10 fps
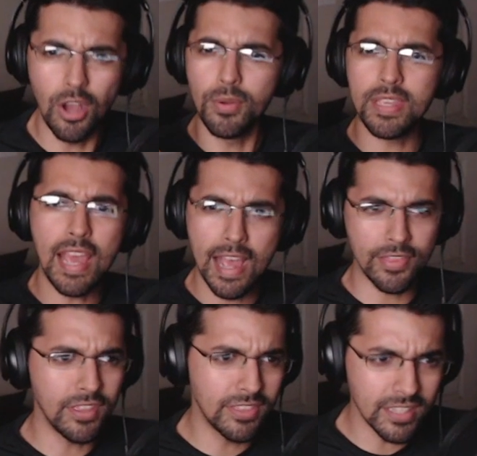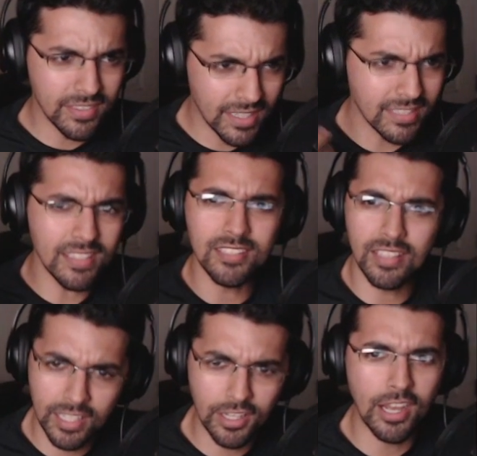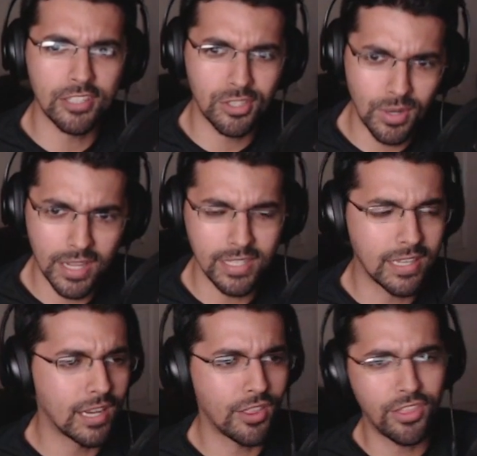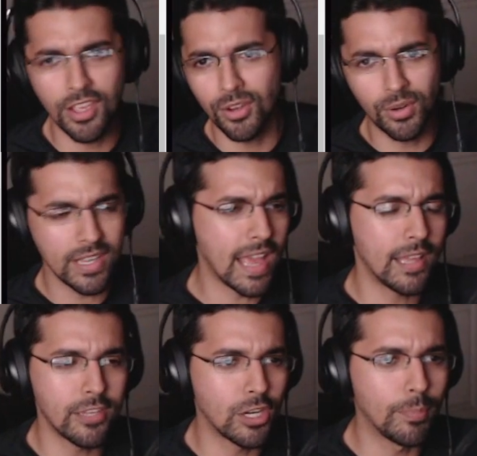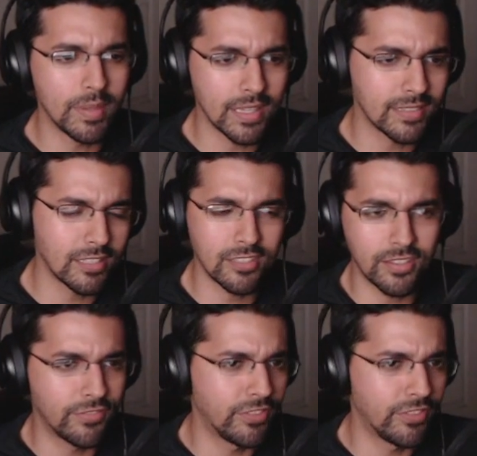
oh yeah, this is like a Katsuragi kind of thing. Or yeah, because this is the